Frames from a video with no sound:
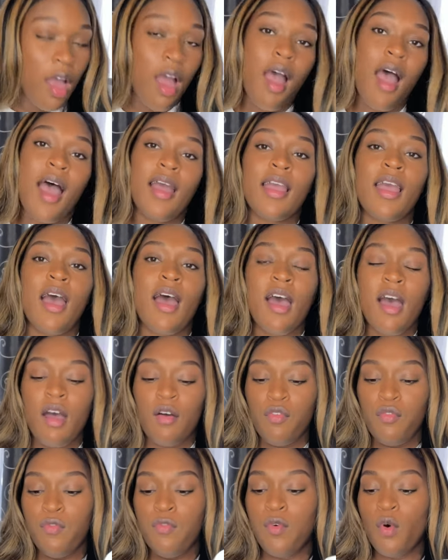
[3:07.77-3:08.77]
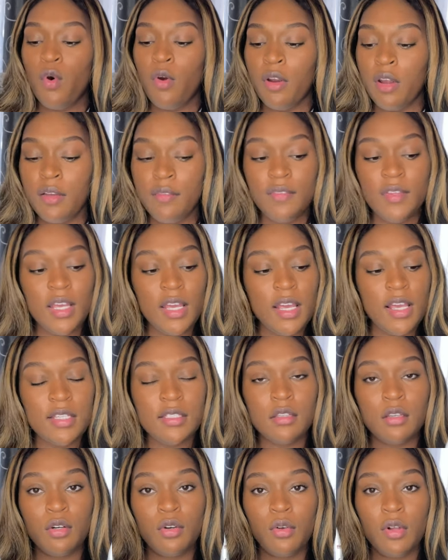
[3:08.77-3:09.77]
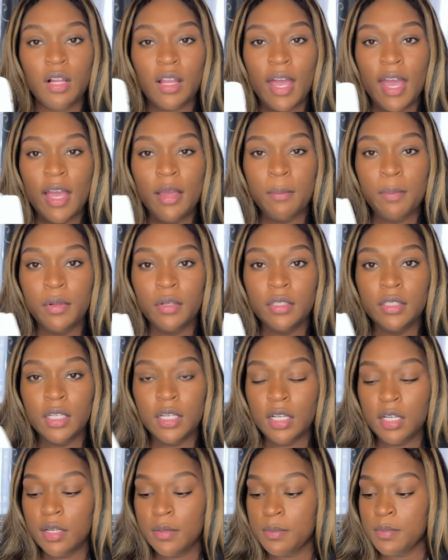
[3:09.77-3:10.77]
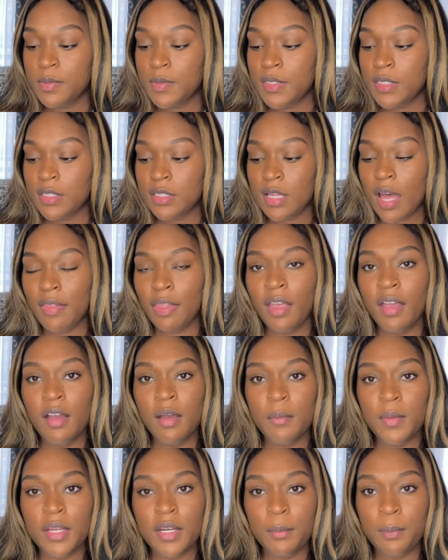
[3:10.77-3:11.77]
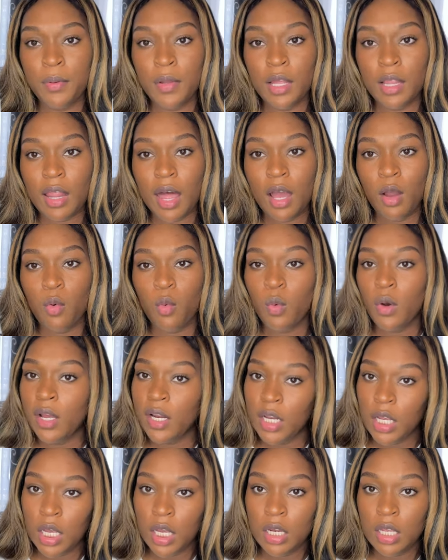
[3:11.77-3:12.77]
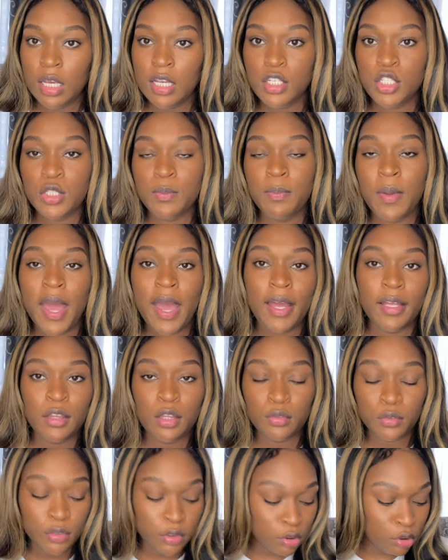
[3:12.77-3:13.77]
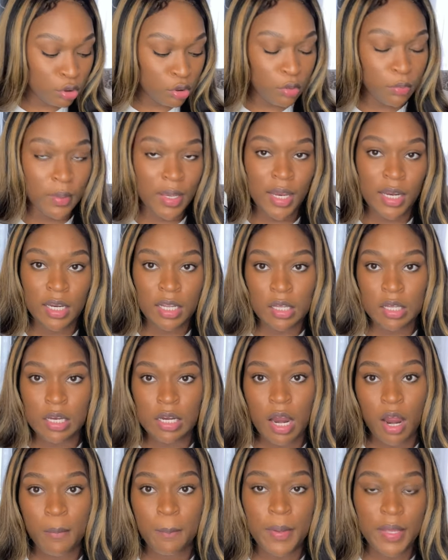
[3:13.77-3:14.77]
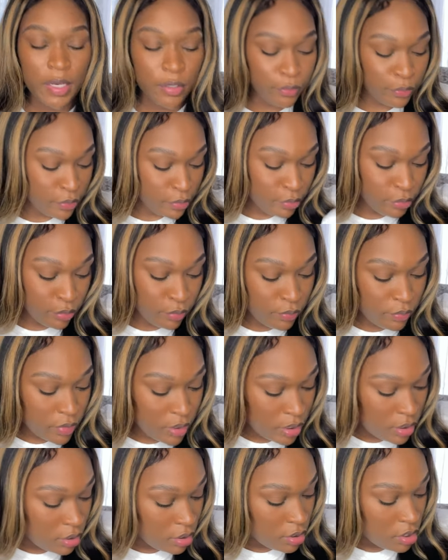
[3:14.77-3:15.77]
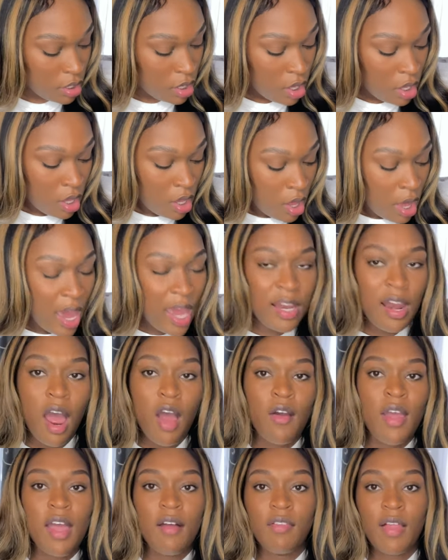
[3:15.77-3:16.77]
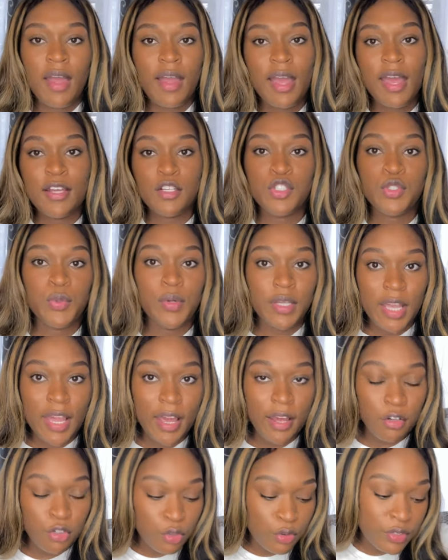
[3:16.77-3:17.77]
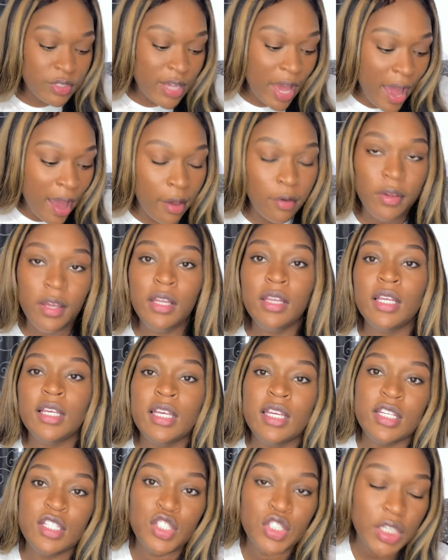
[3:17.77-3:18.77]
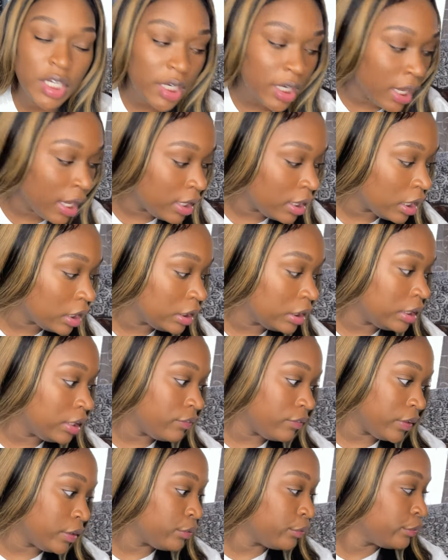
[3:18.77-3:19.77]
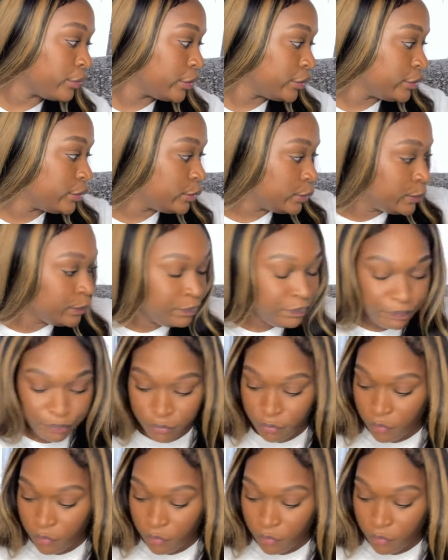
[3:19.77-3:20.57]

I got four of these little Glade pull-ups. I think I'm going to put like one in each bathroom and then in our bedrooms. And I'll have like actual candles out in the kitchen in the living room.